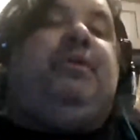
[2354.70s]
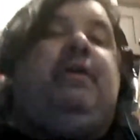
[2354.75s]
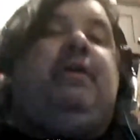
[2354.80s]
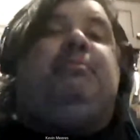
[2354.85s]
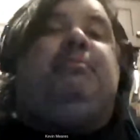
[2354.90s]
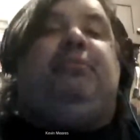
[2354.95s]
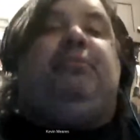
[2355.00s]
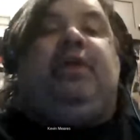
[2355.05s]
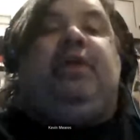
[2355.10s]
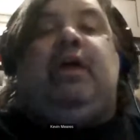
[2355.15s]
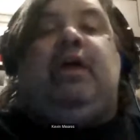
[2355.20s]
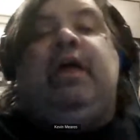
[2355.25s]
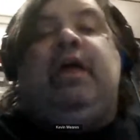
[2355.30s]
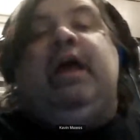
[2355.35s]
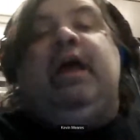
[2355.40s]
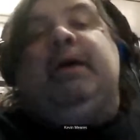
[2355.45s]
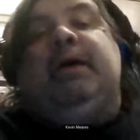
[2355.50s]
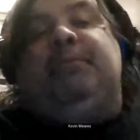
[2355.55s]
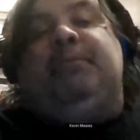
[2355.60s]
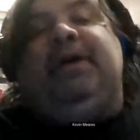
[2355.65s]
to
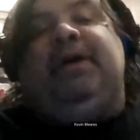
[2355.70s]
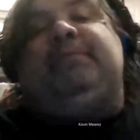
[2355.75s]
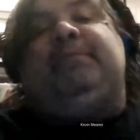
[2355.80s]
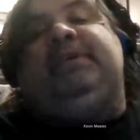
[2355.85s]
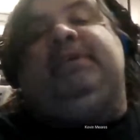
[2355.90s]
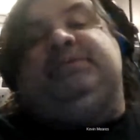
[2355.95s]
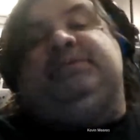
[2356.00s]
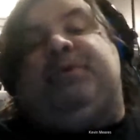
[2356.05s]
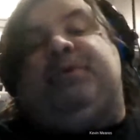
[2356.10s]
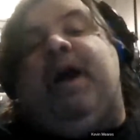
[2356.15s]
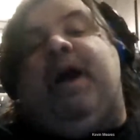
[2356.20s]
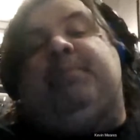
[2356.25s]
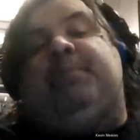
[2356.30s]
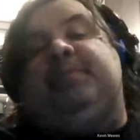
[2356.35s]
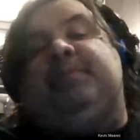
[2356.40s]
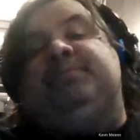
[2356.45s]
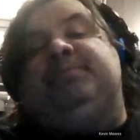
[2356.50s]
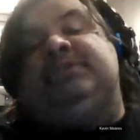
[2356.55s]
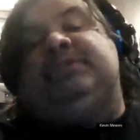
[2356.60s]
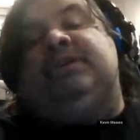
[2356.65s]
blame these
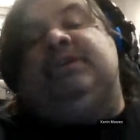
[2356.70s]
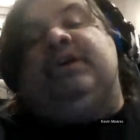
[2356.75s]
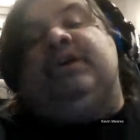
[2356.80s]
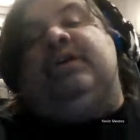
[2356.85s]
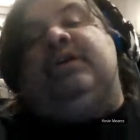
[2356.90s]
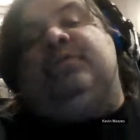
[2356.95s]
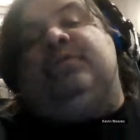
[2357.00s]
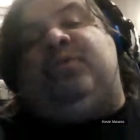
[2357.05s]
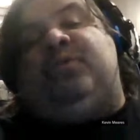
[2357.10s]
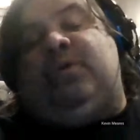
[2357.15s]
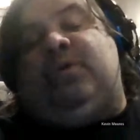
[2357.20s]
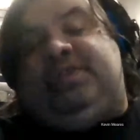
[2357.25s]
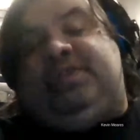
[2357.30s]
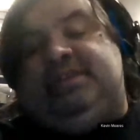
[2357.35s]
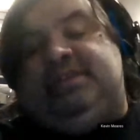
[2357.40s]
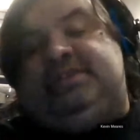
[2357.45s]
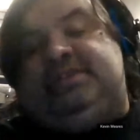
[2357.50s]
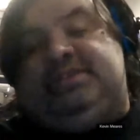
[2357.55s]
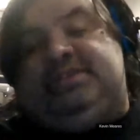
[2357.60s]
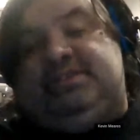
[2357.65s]
problems for
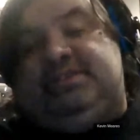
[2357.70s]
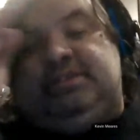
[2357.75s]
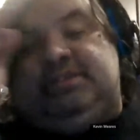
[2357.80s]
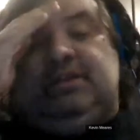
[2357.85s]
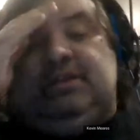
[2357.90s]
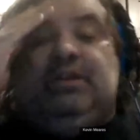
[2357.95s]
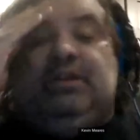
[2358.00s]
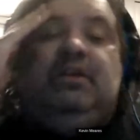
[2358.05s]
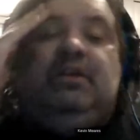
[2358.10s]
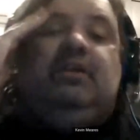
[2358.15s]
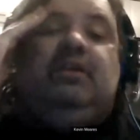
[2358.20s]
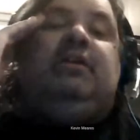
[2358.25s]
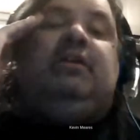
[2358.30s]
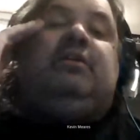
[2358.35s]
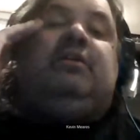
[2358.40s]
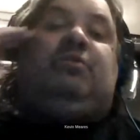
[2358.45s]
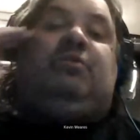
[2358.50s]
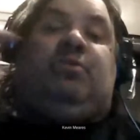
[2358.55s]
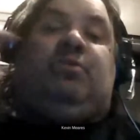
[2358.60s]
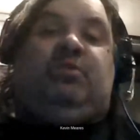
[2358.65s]
this
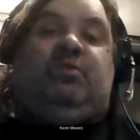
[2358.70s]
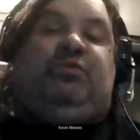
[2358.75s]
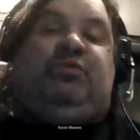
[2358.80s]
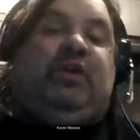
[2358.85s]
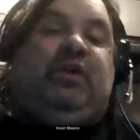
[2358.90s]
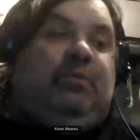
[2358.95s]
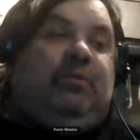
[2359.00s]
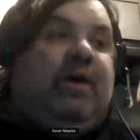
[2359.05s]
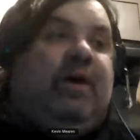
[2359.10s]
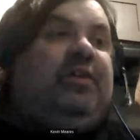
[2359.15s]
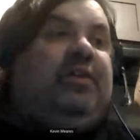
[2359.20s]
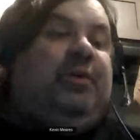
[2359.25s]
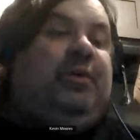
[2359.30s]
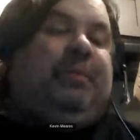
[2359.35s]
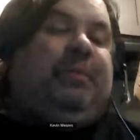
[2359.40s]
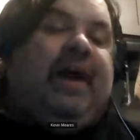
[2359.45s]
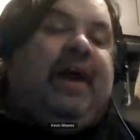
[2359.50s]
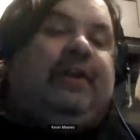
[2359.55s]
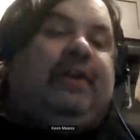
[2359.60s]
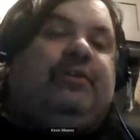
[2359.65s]
freak weather
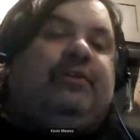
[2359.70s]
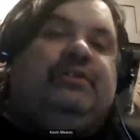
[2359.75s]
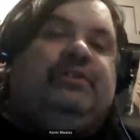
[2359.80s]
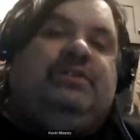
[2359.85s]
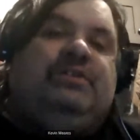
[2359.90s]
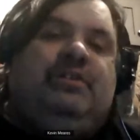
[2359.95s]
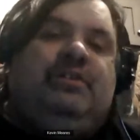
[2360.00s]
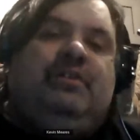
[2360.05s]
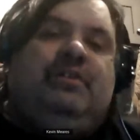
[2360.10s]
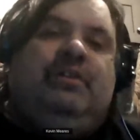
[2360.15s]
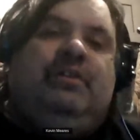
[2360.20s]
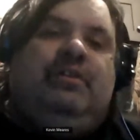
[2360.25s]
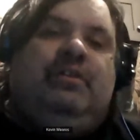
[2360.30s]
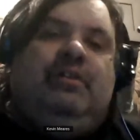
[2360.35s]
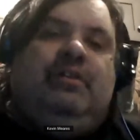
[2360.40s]
patterns.